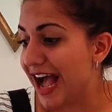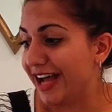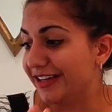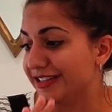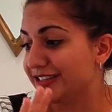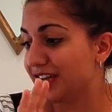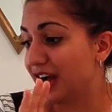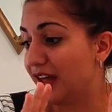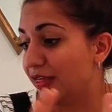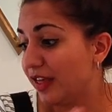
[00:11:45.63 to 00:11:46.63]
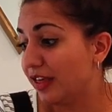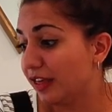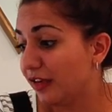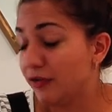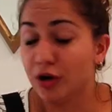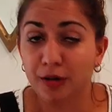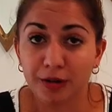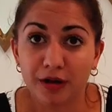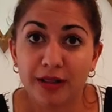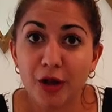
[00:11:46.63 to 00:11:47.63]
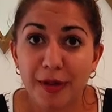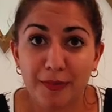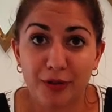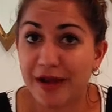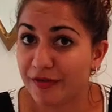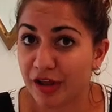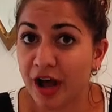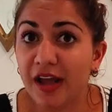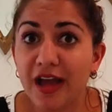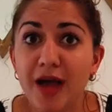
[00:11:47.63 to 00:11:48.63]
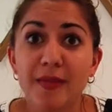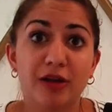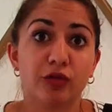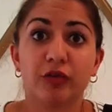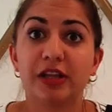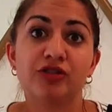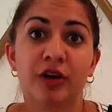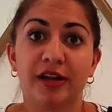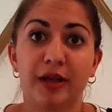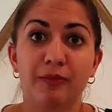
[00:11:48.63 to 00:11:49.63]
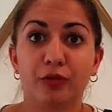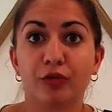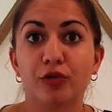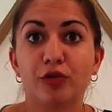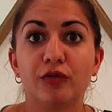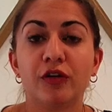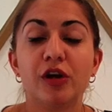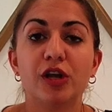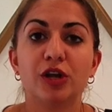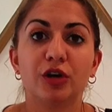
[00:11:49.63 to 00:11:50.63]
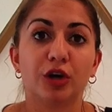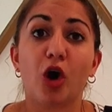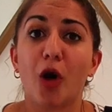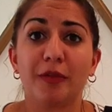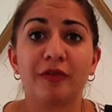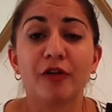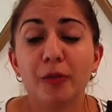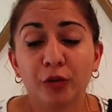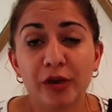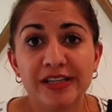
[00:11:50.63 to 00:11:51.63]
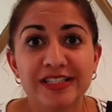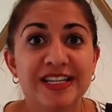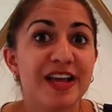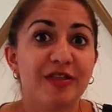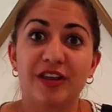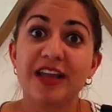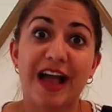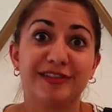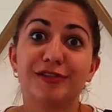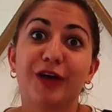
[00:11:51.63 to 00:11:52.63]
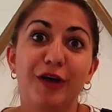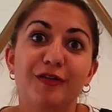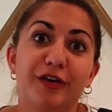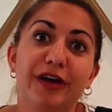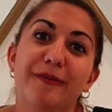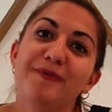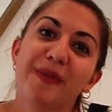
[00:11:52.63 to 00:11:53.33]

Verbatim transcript: and I think if you're a little bit braver than I am and you're really trying to improve your carbon footprint, then yes, go for it.